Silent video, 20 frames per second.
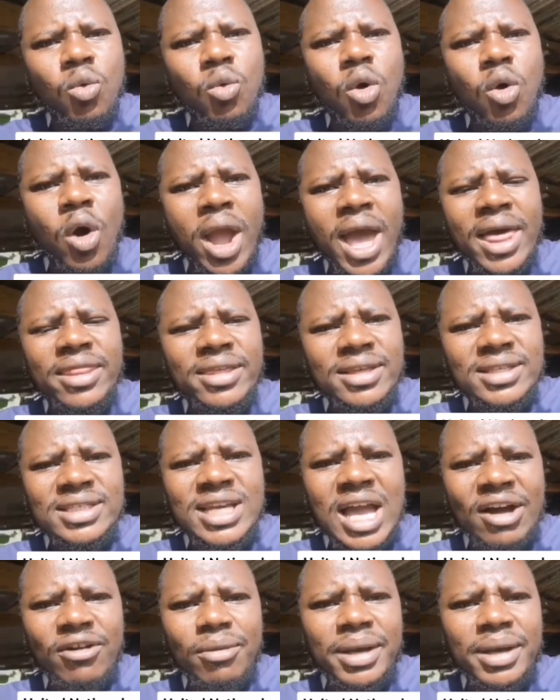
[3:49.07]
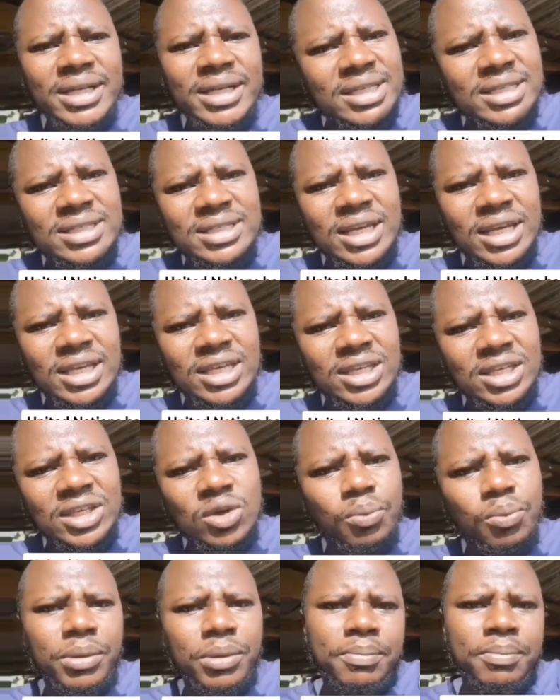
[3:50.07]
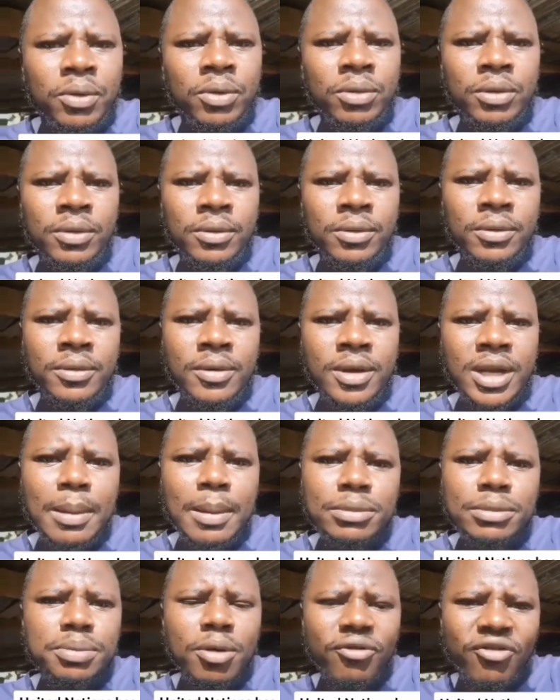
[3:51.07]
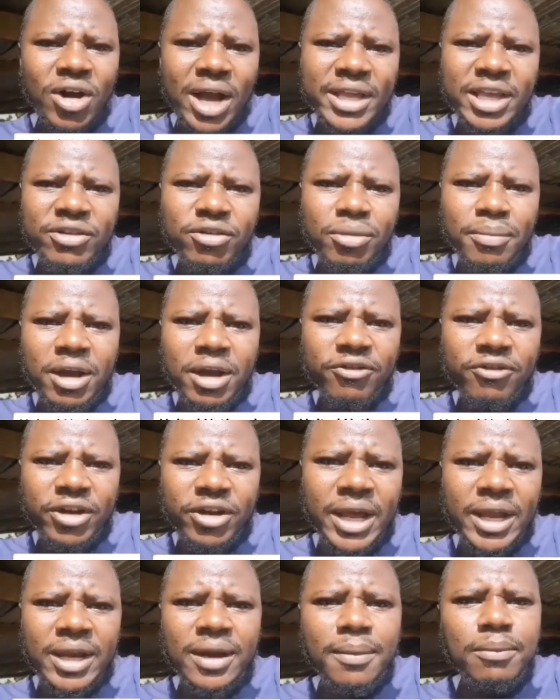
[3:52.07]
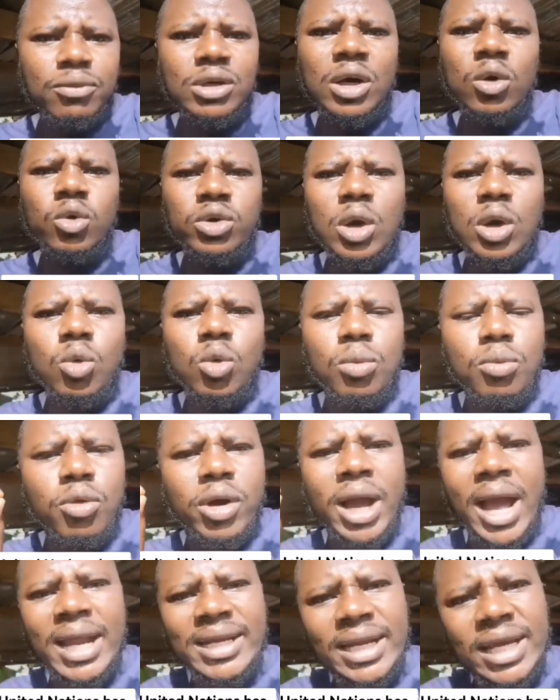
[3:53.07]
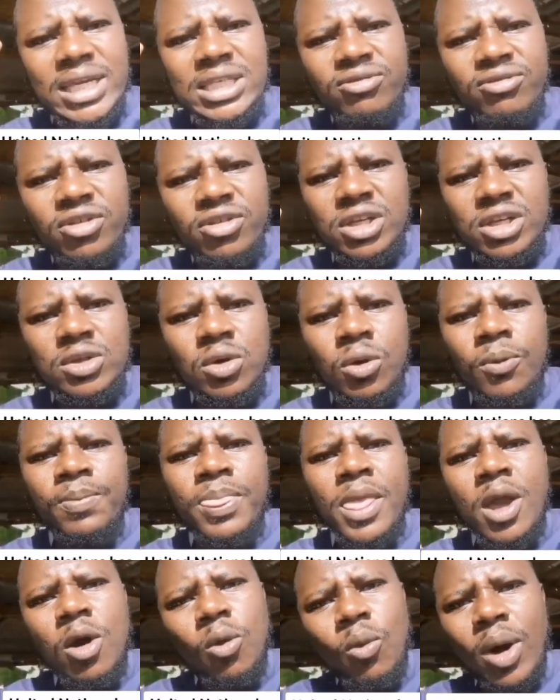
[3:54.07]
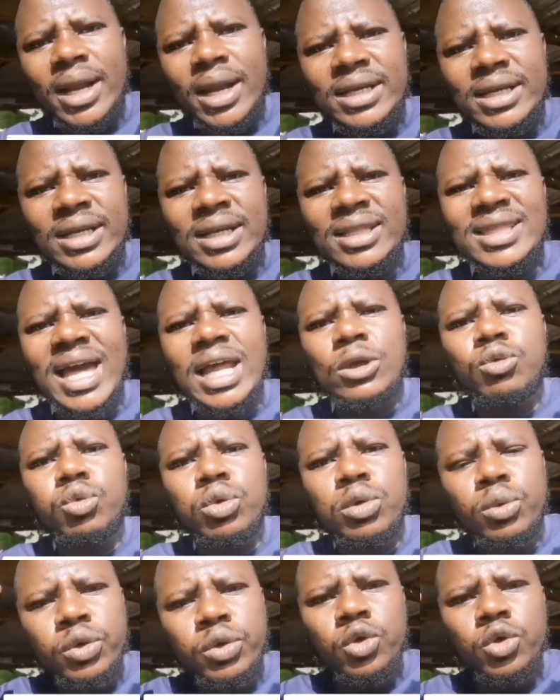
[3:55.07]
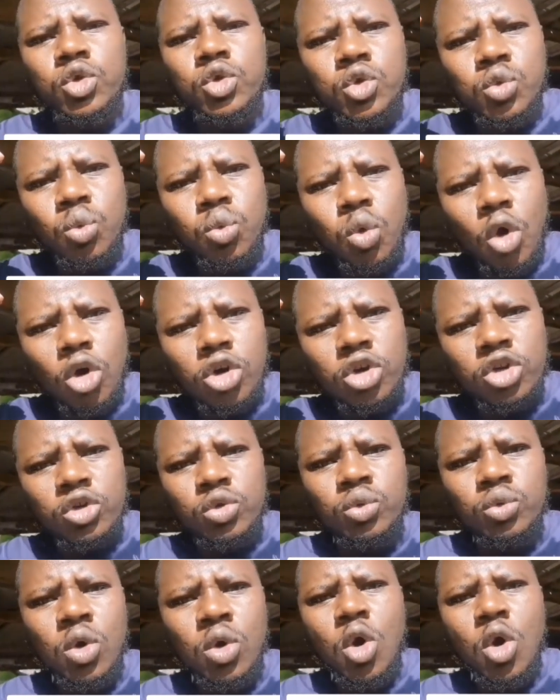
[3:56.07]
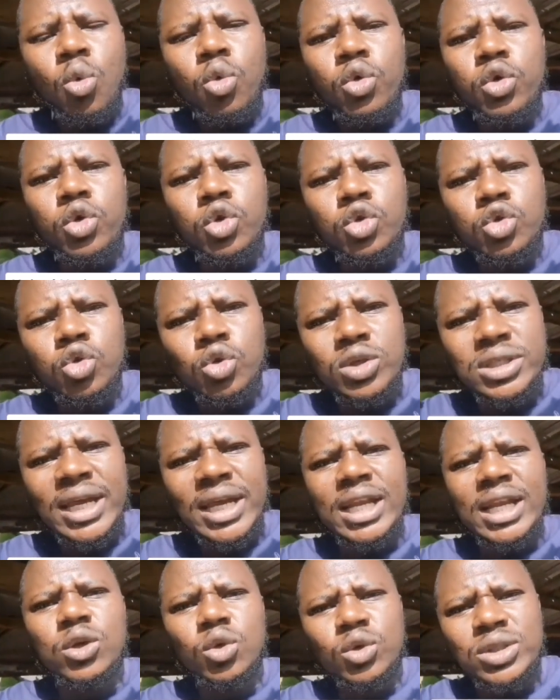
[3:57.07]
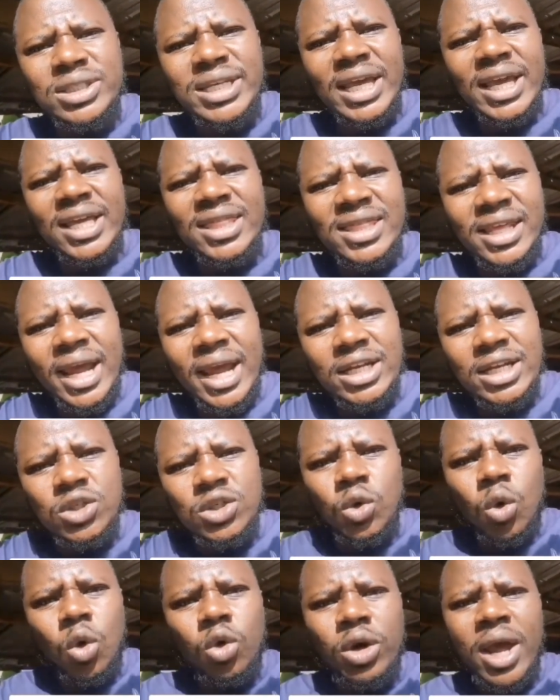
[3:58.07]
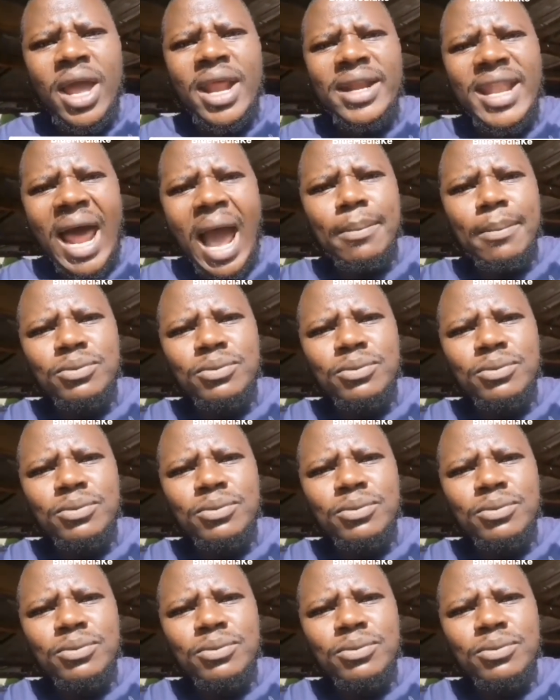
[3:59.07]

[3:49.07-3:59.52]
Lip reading: where this government is taking you people. Na msipofanya hivyo my friend, mtakuja kukumbuka hata hizi video one day that we used to warn you. We used to tell you, take the right road na